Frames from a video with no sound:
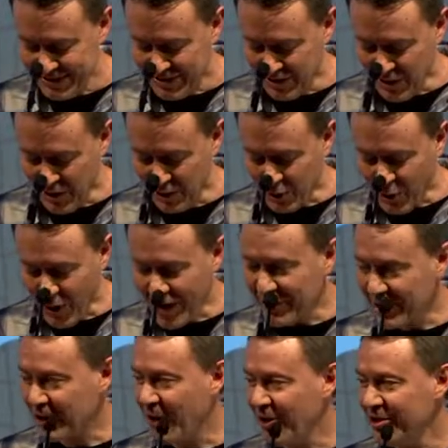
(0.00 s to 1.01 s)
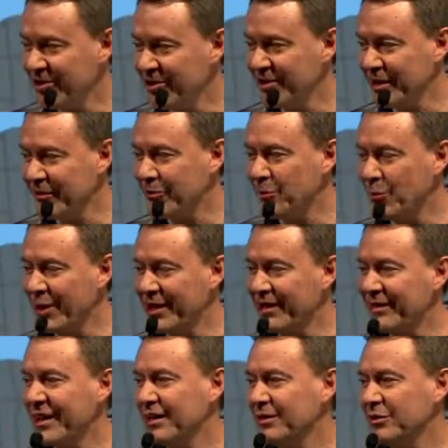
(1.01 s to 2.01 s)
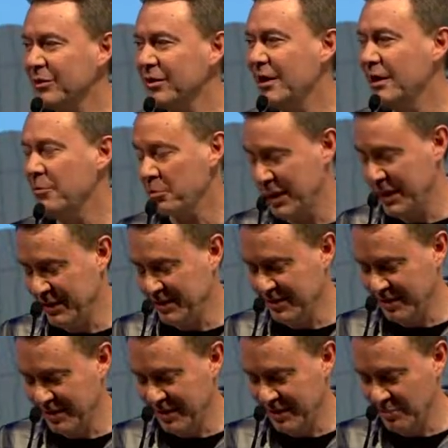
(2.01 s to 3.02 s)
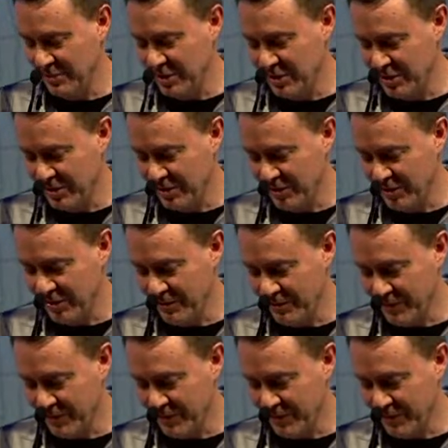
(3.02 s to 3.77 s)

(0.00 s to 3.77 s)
No, quite the contrary from what he then appeals to them to do.